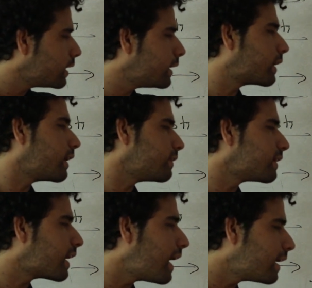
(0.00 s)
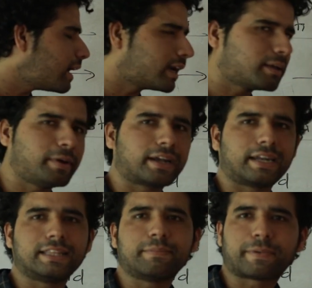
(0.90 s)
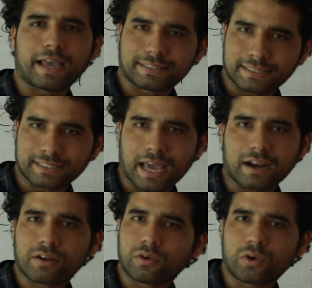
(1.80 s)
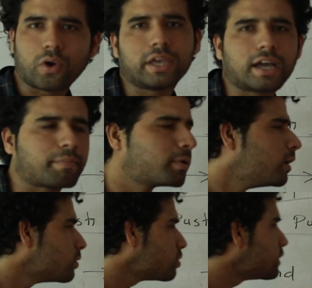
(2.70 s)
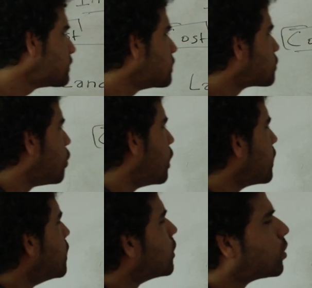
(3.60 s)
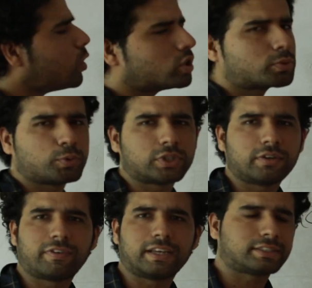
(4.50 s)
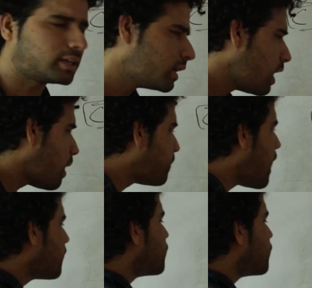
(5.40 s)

increasing, and ultimately the prices are going up. So this is called cost push inflation. Apart